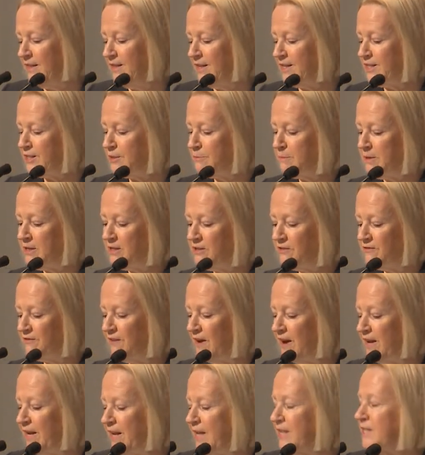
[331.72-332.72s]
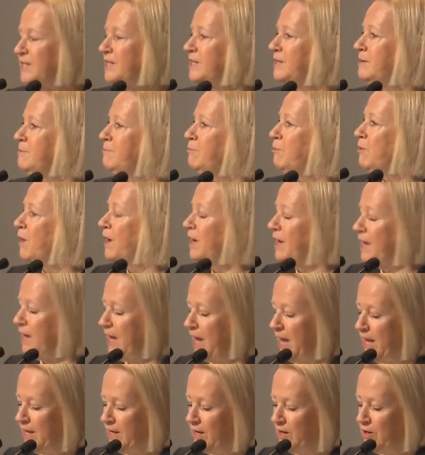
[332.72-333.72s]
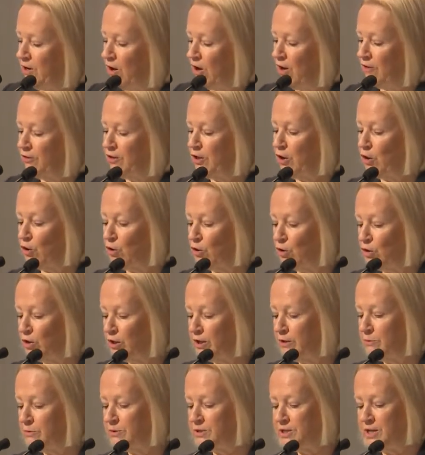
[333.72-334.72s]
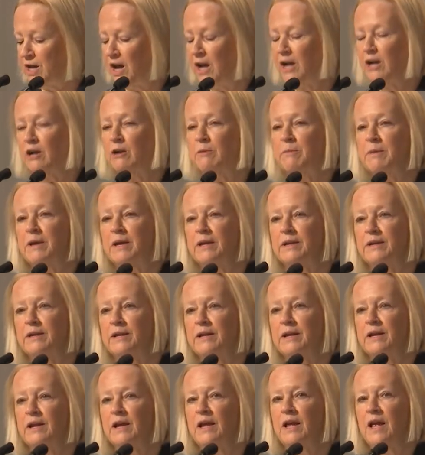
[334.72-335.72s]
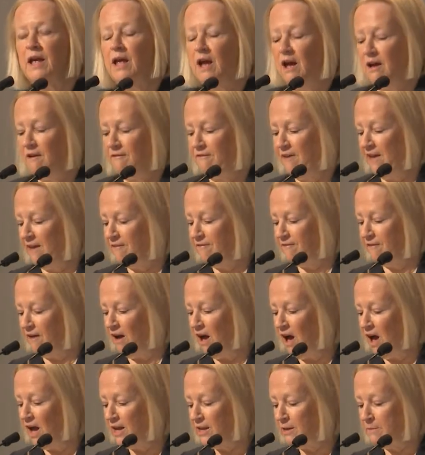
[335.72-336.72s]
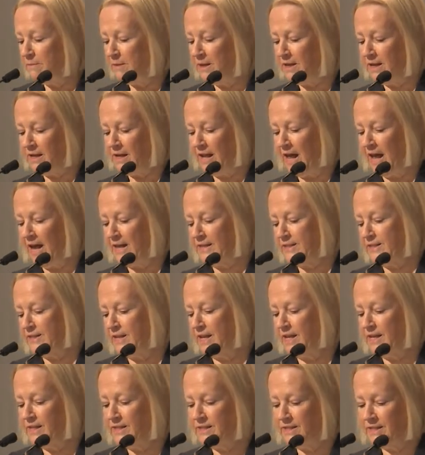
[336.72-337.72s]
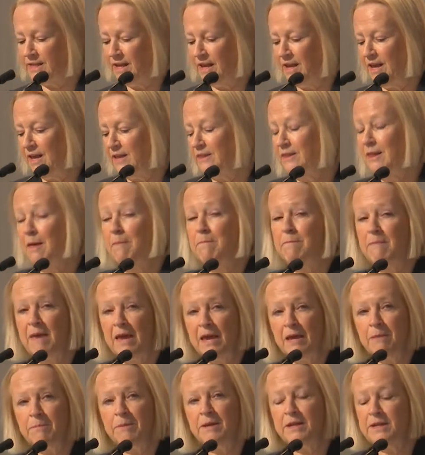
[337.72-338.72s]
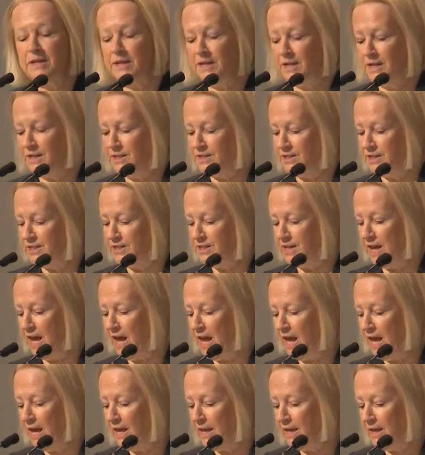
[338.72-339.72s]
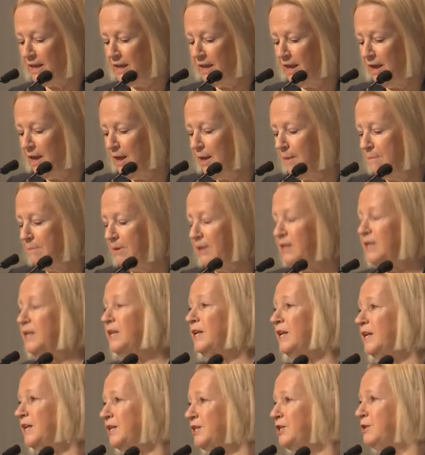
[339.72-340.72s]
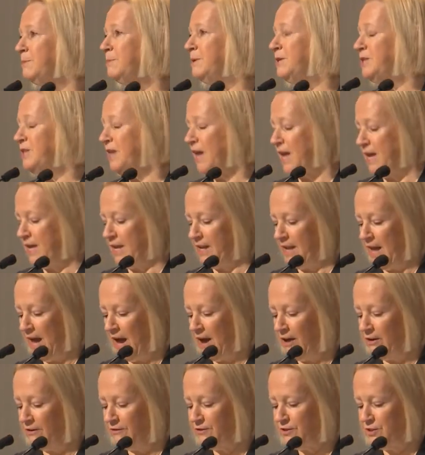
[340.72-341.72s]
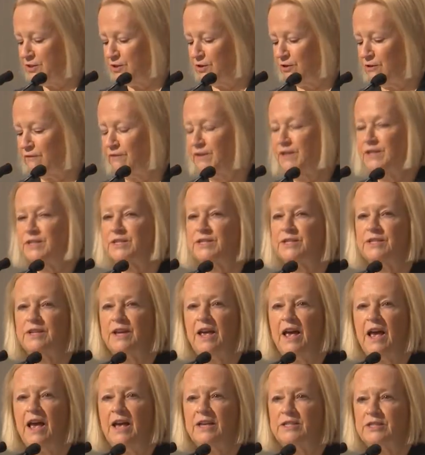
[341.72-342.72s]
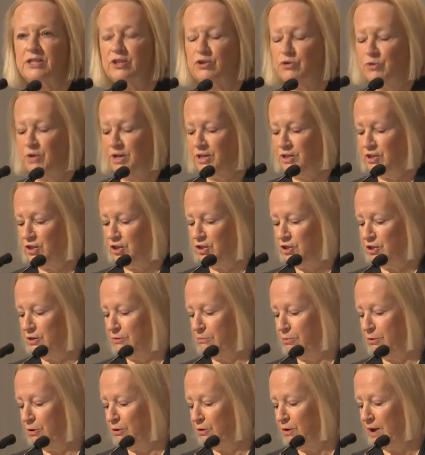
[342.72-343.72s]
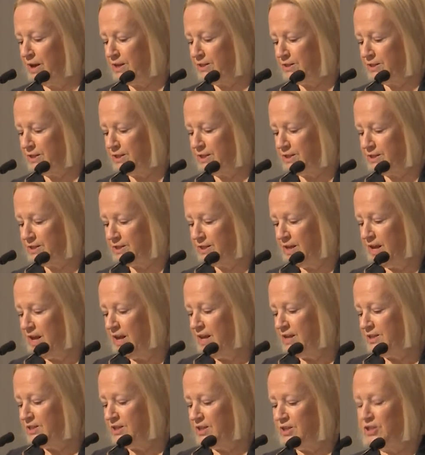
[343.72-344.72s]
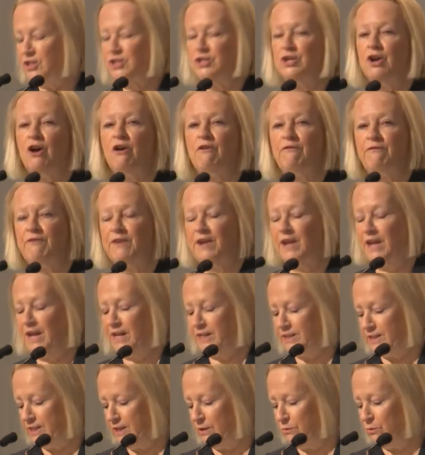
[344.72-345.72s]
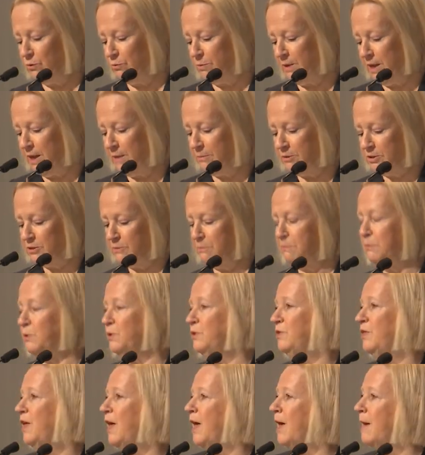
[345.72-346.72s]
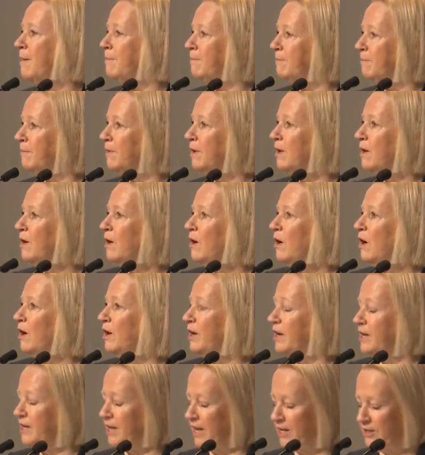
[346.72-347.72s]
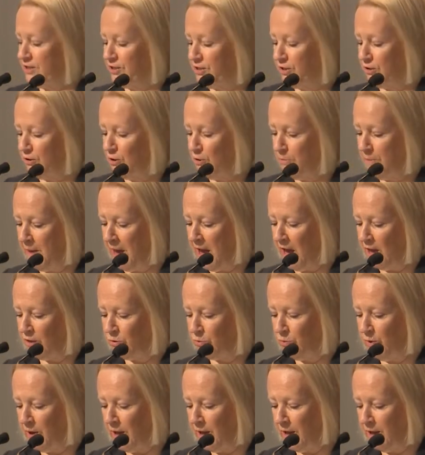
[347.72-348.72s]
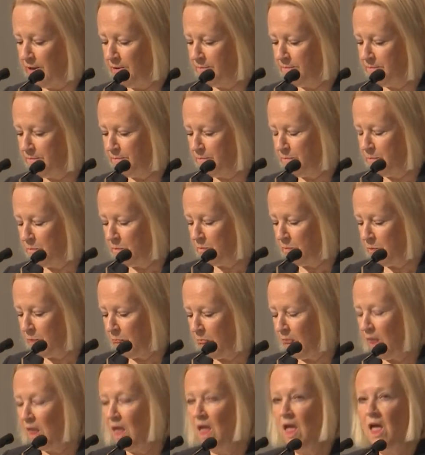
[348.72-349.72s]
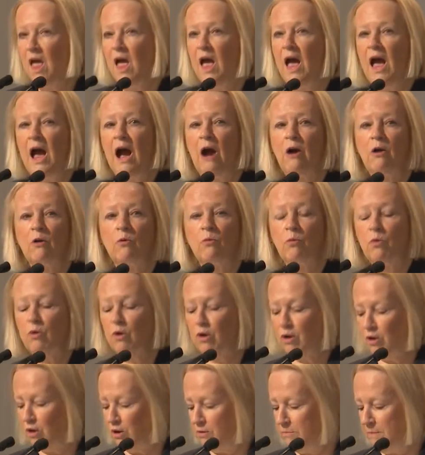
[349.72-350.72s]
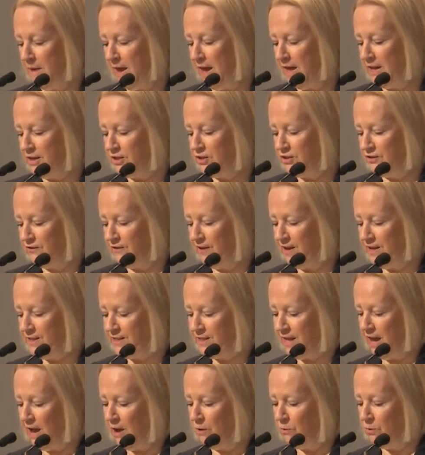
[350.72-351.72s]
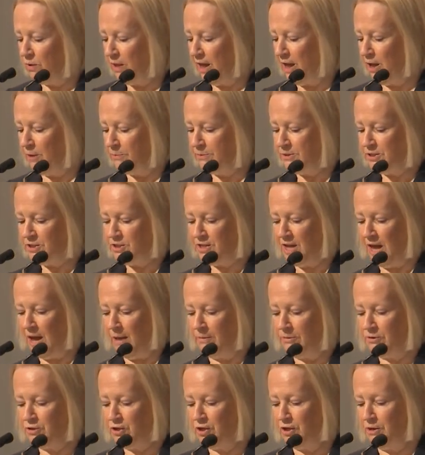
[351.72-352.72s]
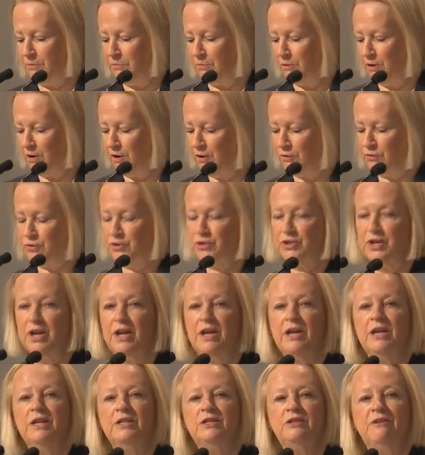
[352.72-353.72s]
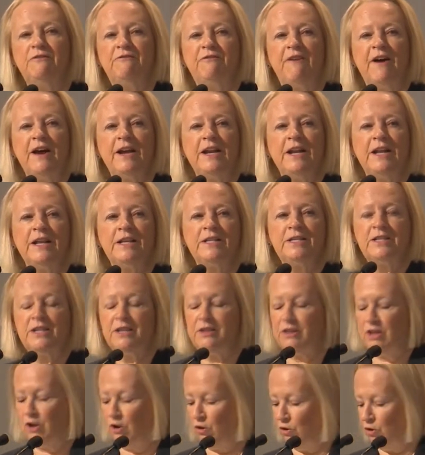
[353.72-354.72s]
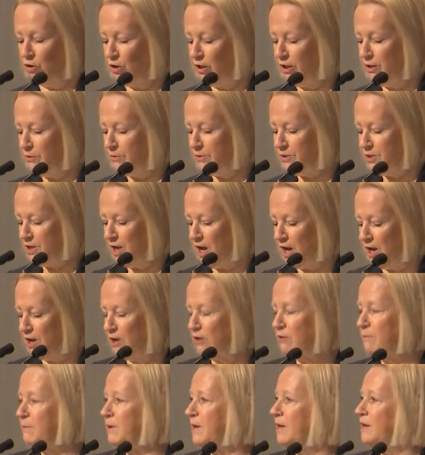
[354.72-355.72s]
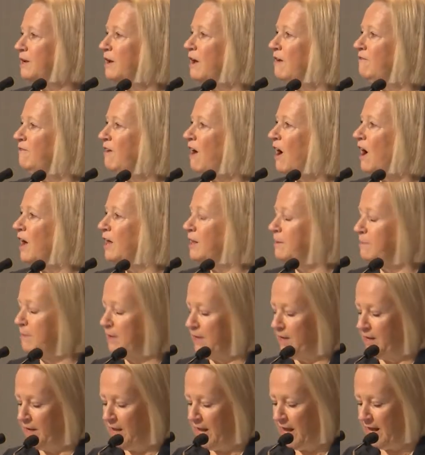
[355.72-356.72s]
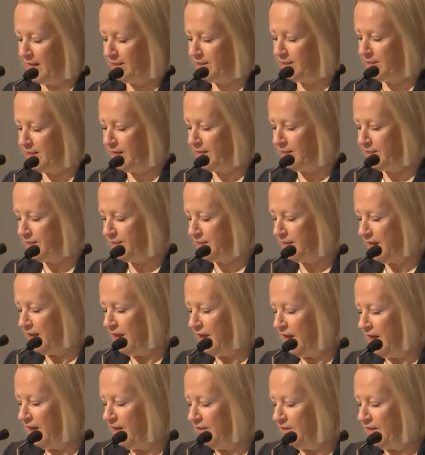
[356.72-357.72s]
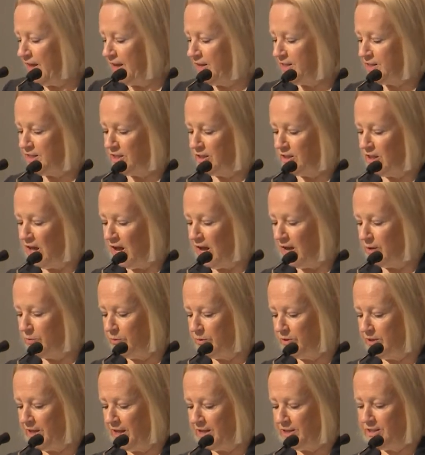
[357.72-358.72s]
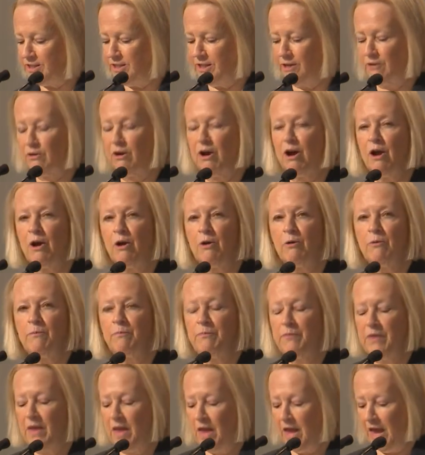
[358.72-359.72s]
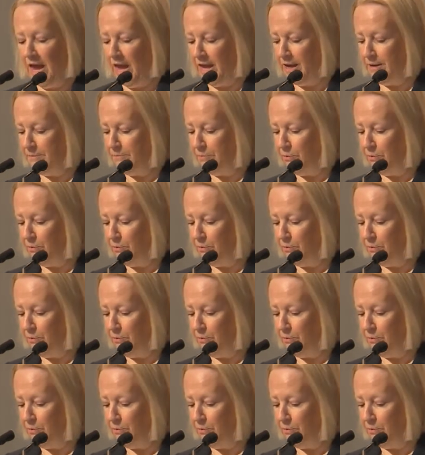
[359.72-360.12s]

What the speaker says: This means financing predicated on the early retirement of high-emitting assets that may be needed today but need to be taken out of service as the transition progresses, since no financing will be able to put them on a net-zero pathway. Our work on managed phase-out will help establish an approach to financing the early retirement of high-emitting assets that is aligned with net zero, and